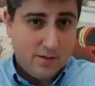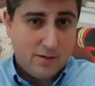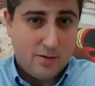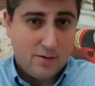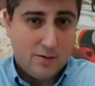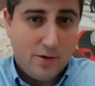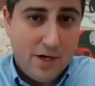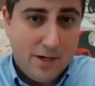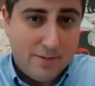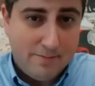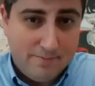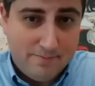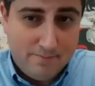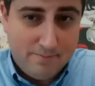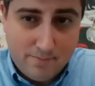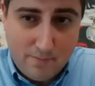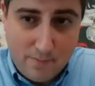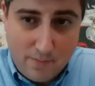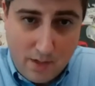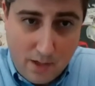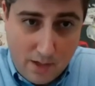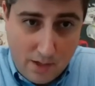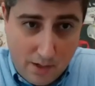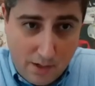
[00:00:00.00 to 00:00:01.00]
Great.
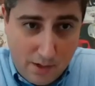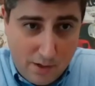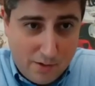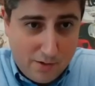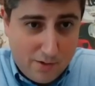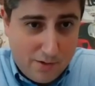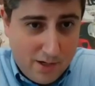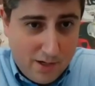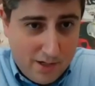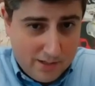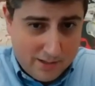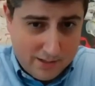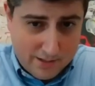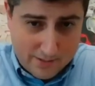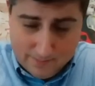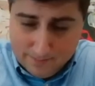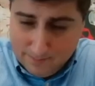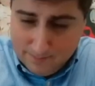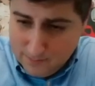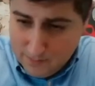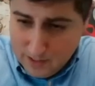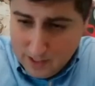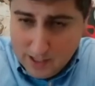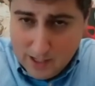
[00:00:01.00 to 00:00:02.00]
All right.
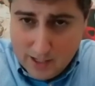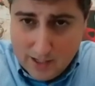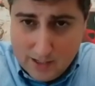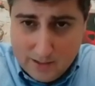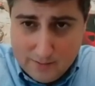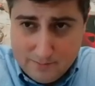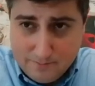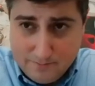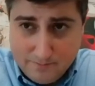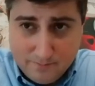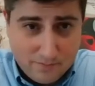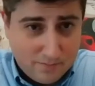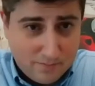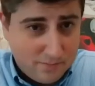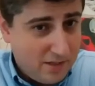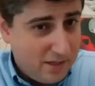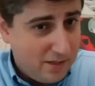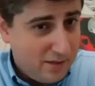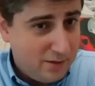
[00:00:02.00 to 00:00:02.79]
Um,